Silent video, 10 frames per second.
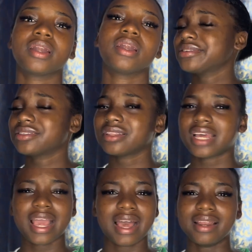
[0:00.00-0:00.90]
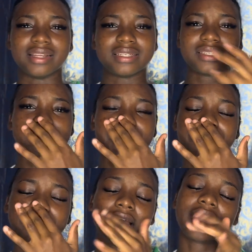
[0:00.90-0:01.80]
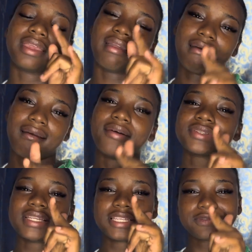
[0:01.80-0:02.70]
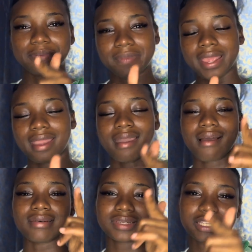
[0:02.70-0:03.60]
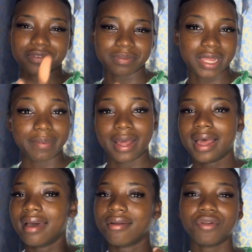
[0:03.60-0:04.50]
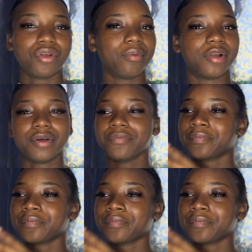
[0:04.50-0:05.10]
I just thought I had it, and I was like, yeah, counseling is for me, counseling is for me. But I don't know, bro.